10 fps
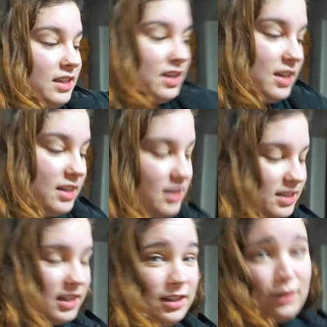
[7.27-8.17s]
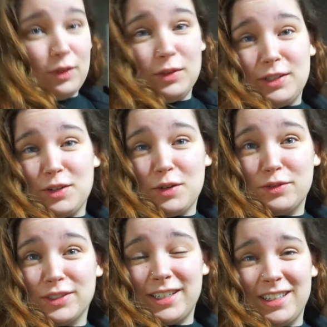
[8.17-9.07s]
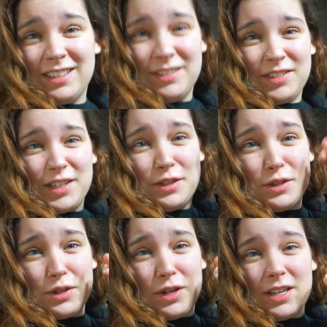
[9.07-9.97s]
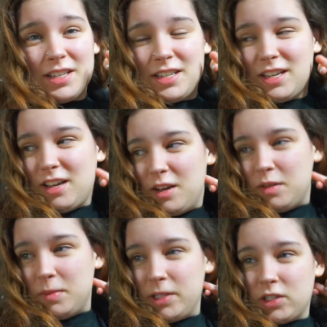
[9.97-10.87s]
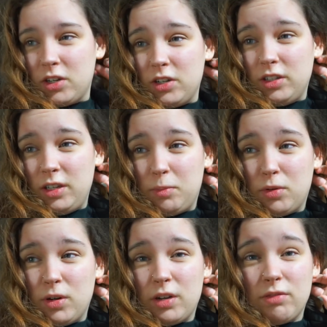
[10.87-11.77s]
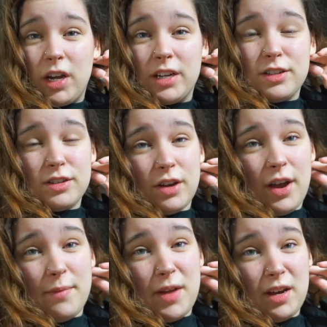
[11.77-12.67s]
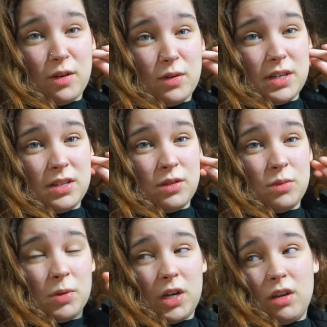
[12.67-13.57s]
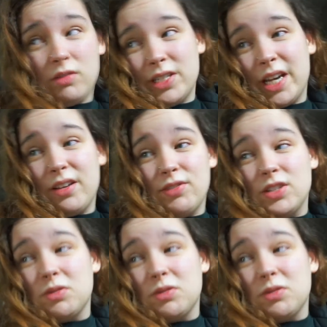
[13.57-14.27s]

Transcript: get a Nintendo Switch, hopefully. Fingers crossed. Um, it's currently pouring rain, so I'm not going to bring you inside if it's